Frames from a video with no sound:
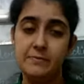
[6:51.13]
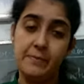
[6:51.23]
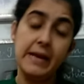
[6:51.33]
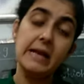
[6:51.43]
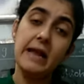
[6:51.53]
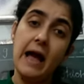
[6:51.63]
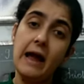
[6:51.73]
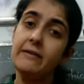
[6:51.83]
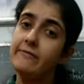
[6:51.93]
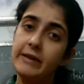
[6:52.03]
male
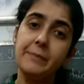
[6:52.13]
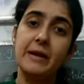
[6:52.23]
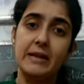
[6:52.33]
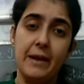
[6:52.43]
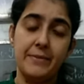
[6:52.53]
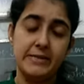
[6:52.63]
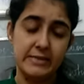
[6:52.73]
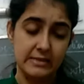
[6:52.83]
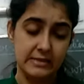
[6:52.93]
and female gametes,